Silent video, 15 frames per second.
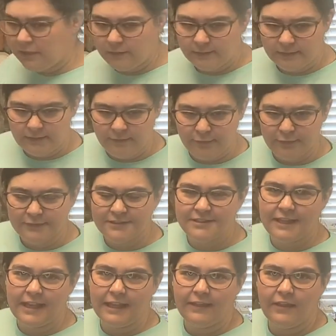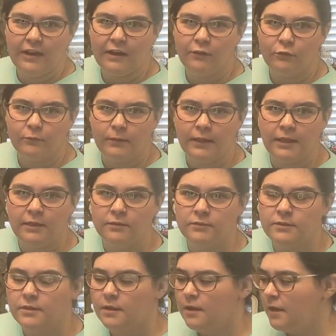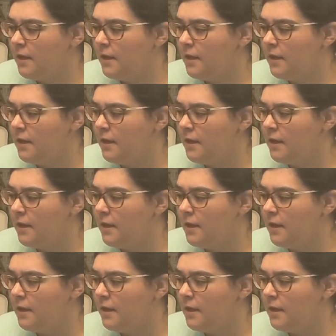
use a different stand than I normally use.